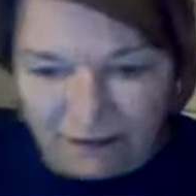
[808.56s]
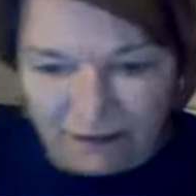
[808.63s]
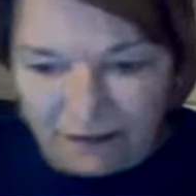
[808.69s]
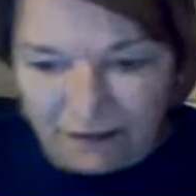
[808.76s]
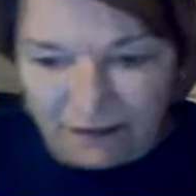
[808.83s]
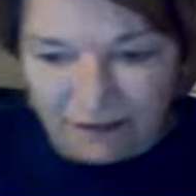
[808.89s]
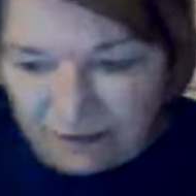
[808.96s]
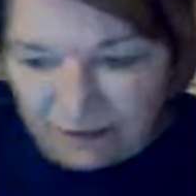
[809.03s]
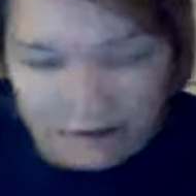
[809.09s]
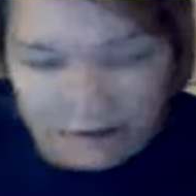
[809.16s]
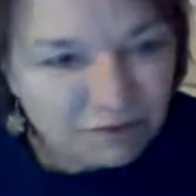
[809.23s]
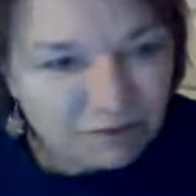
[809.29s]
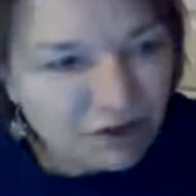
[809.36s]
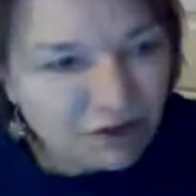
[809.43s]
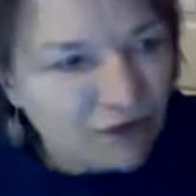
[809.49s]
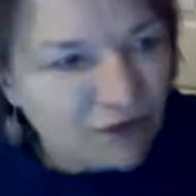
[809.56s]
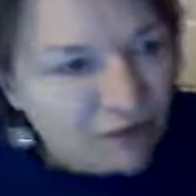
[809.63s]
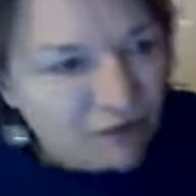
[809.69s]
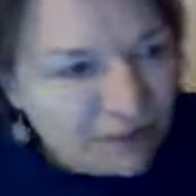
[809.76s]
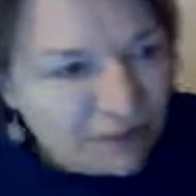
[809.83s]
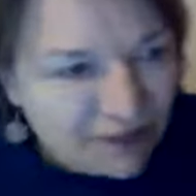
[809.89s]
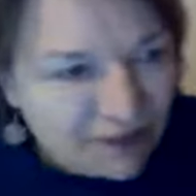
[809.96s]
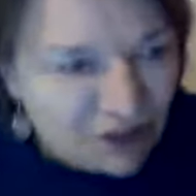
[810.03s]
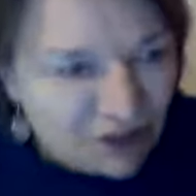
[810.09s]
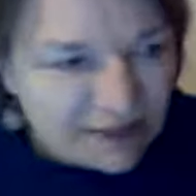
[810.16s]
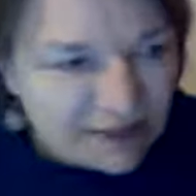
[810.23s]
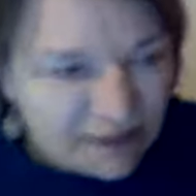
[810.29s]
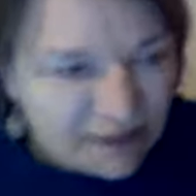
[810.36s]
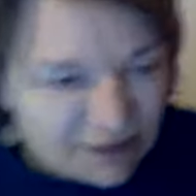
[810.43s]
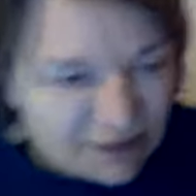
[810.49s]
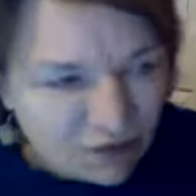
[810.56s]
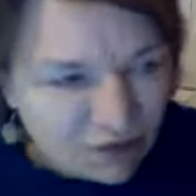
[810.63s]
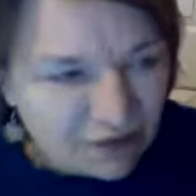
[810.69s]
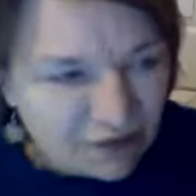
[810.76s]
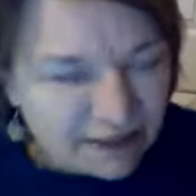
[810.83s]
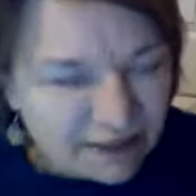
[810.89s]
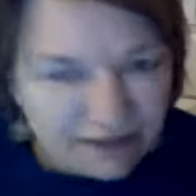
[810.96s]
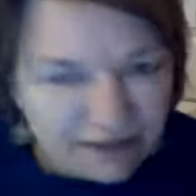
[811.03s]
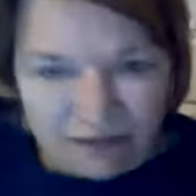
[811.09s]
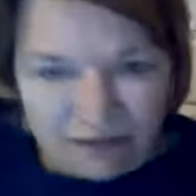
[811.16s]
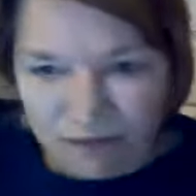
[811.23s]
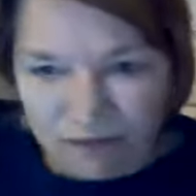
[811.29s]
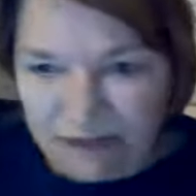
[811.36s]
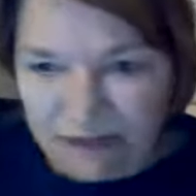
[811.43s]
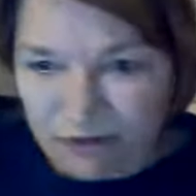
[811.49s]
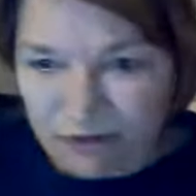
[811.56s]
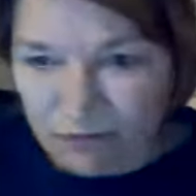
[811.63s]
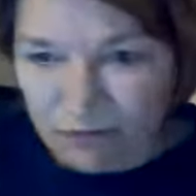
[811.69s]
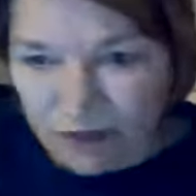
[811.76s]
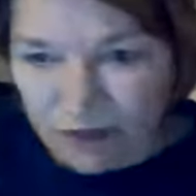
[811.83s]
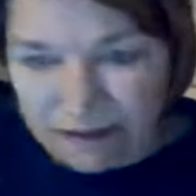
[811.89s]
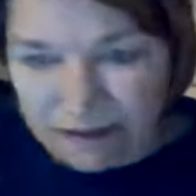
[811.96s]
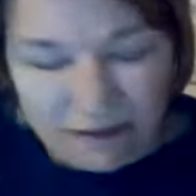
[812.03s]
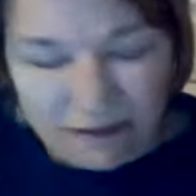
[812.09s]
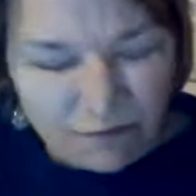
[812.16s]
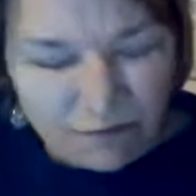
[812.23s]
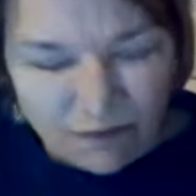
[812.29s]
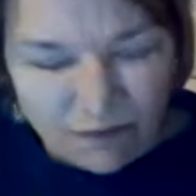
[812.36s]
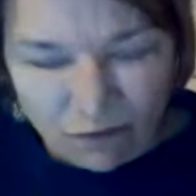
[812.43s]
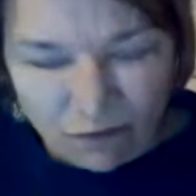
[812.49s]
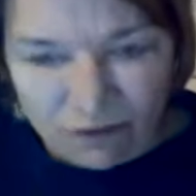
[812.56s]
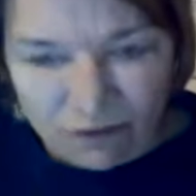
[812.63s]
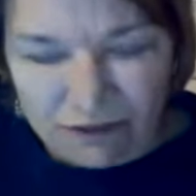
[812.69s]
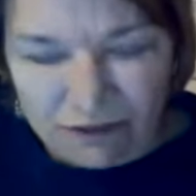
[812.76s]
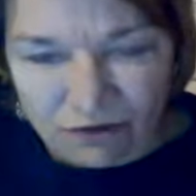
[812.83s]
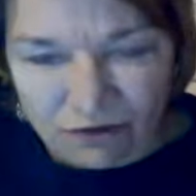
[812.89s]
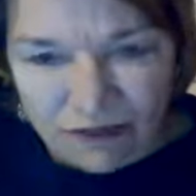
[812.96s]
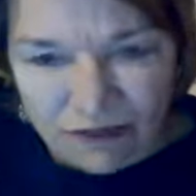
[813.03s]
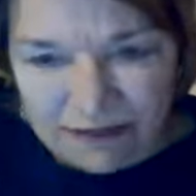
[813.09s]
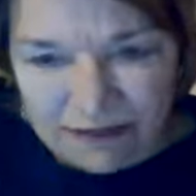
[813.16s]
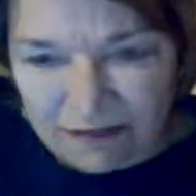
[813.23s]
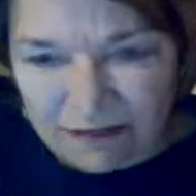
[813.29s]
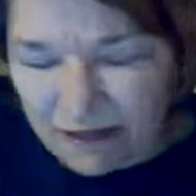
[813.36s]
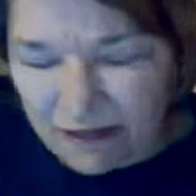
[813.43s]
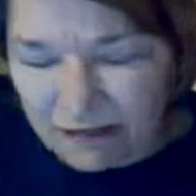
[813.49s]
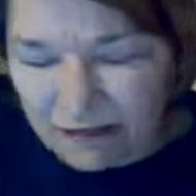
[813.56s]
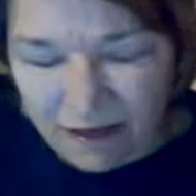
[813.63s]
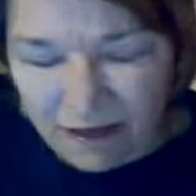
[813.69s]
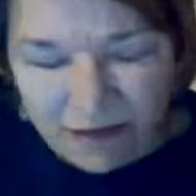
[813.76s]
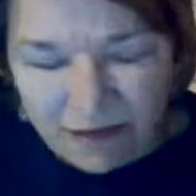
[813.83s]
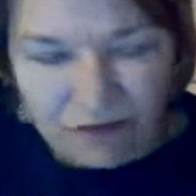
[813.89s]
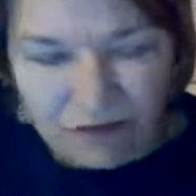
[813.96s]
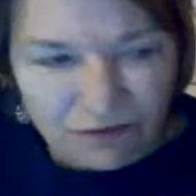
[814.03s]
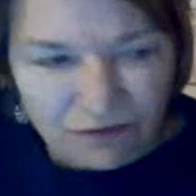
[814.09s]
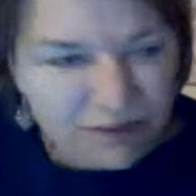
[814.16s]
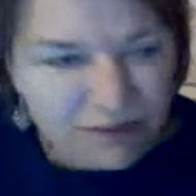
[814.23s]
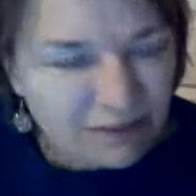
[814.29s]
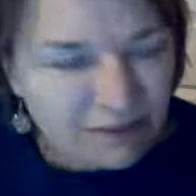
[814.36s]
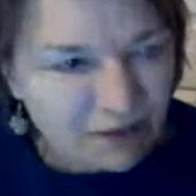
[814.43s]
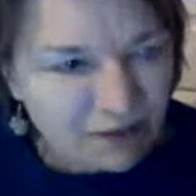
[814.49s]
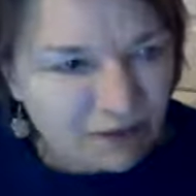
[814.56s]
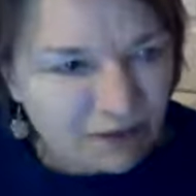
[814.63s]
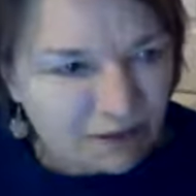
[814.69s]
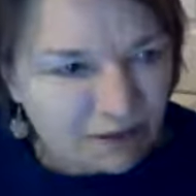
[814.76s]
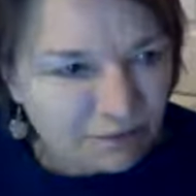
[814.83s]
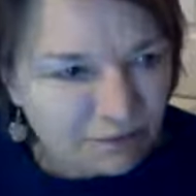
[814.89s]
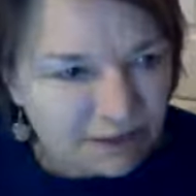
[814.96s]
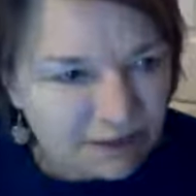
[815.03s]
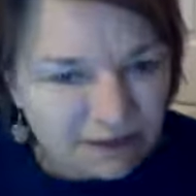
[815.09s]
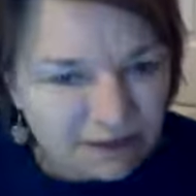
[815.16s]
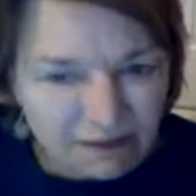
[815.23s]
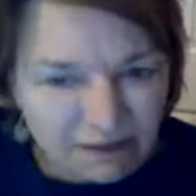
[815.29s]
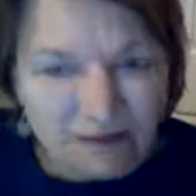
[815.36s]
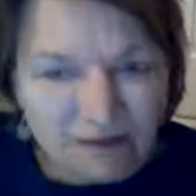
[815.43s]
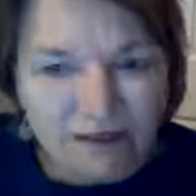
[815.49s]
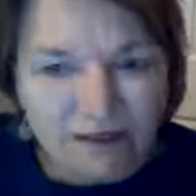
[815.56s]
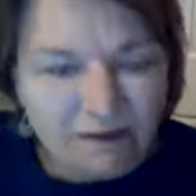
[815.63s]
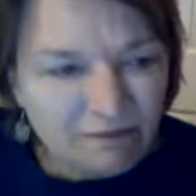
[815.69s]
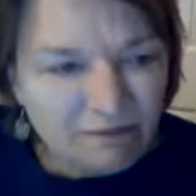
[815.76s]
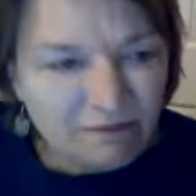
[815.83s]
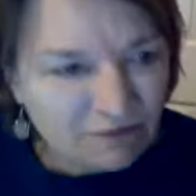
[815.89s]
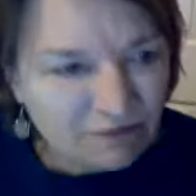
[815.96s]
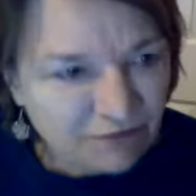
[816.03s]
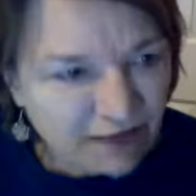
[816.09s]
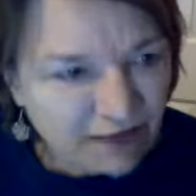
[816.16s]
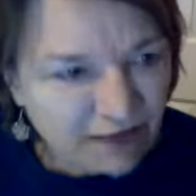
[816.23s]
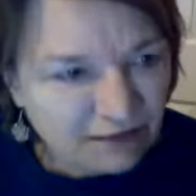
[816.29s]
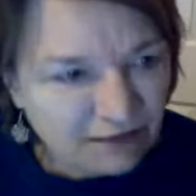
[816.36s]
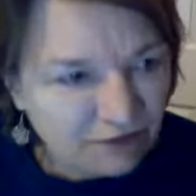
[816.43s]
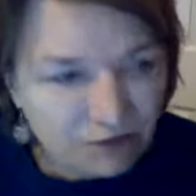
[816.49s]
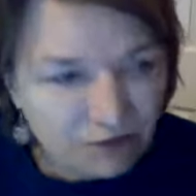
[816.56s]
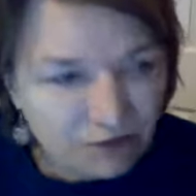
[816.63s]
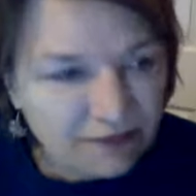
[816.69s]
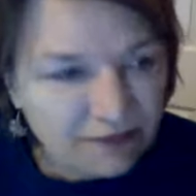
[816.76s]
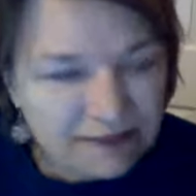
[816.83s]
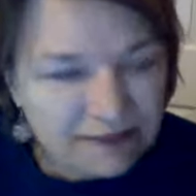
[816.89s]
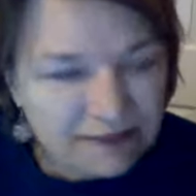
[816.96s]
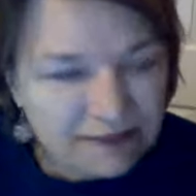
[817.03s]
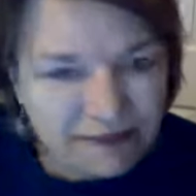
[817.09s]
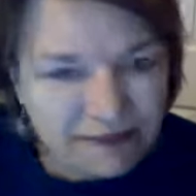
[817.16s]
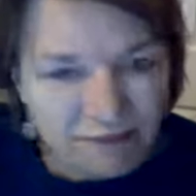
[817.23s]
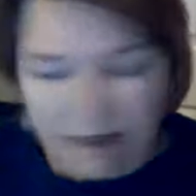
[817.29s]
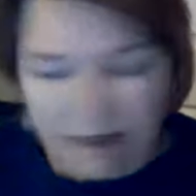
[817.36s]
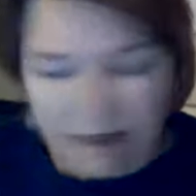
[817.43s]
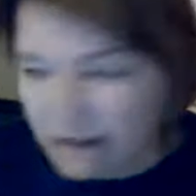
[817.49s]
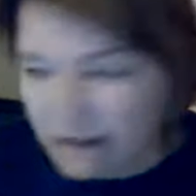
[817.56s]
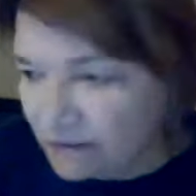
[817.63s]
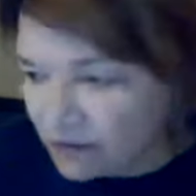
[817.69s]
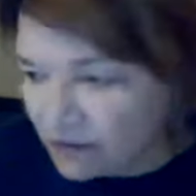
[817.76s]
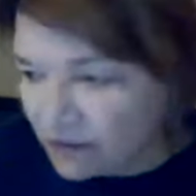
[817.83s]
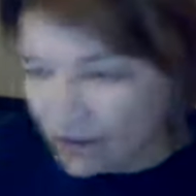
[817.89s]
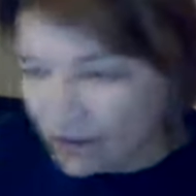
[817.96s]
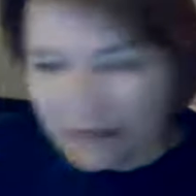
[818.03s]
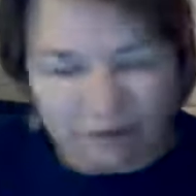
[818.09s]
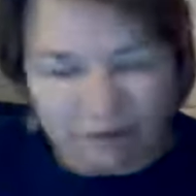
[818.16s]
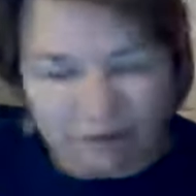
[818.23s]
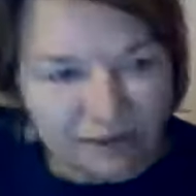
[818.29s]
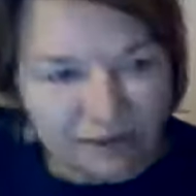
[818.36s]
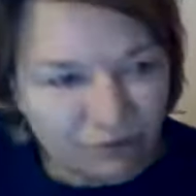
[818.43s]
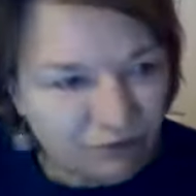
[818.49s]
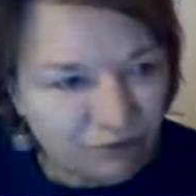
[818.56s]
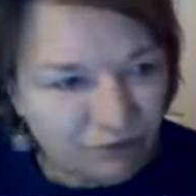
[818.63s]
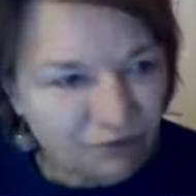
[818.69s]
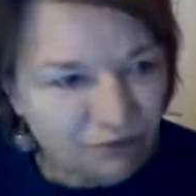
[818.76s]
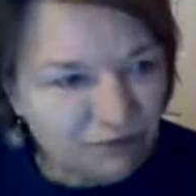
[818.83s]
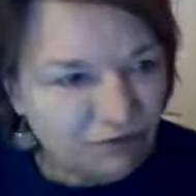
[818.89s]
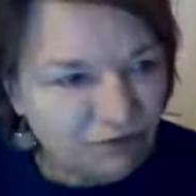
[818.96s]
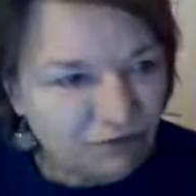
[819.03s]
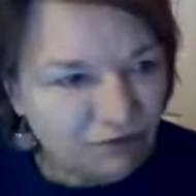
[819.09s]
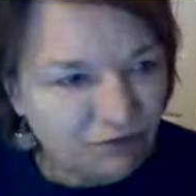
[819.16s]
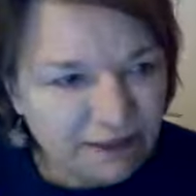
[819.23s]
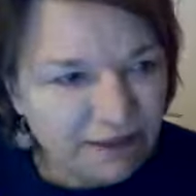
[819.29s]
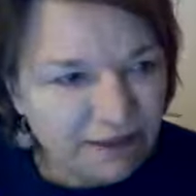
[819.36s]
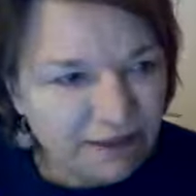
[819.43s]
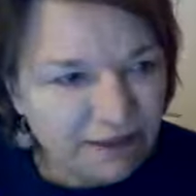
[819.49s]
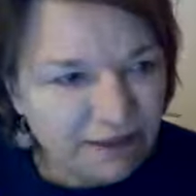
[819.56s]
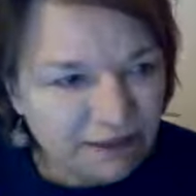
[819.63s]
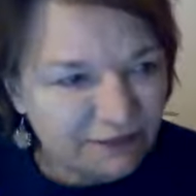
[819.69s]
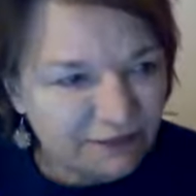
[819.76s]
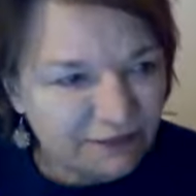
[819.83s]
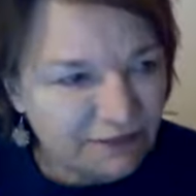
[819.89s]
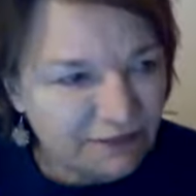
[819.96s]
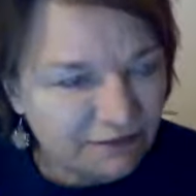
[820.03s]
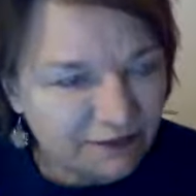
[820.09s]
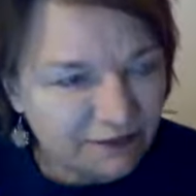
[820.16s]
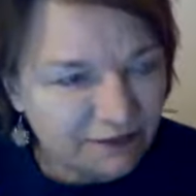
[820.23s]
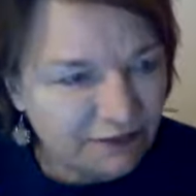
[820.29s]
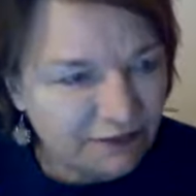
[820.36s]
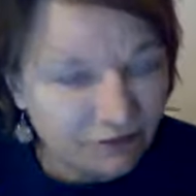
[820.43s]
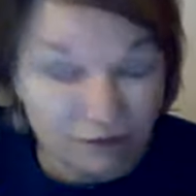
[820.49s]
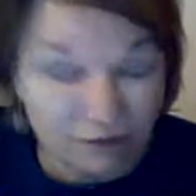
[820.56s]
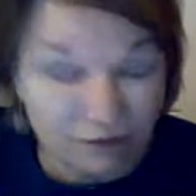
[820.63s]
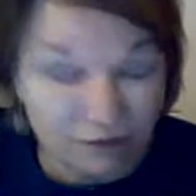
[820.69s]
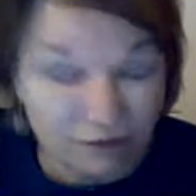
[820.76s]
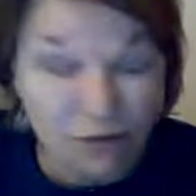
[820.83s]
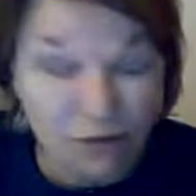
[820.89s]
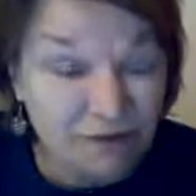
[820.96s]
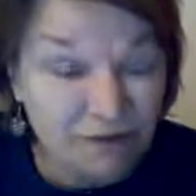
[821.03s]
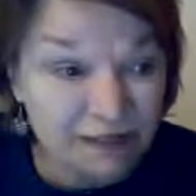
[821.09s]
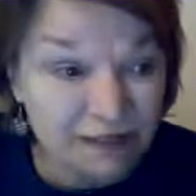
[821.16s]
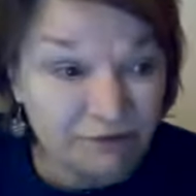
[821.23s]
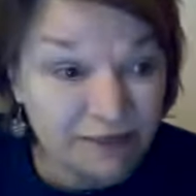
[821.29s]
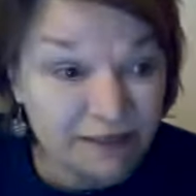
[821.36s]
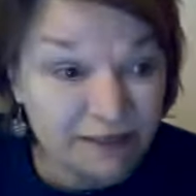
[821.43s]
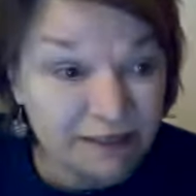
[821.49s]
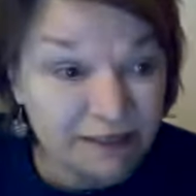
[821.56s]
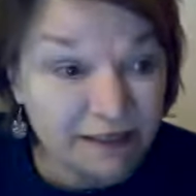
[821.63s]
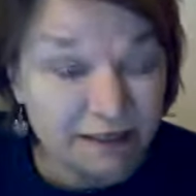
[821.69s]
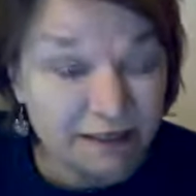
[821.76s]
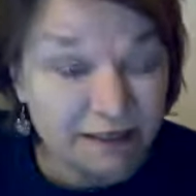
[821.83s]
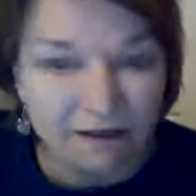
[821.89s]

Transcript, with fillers: And, you know, I want to mention since Noreen, I think it was, who brought it up about working cross line. I love that about our company. The fact that Noreen's not on my team, but she's in my group, and Noreen and I do stuff together almost every day.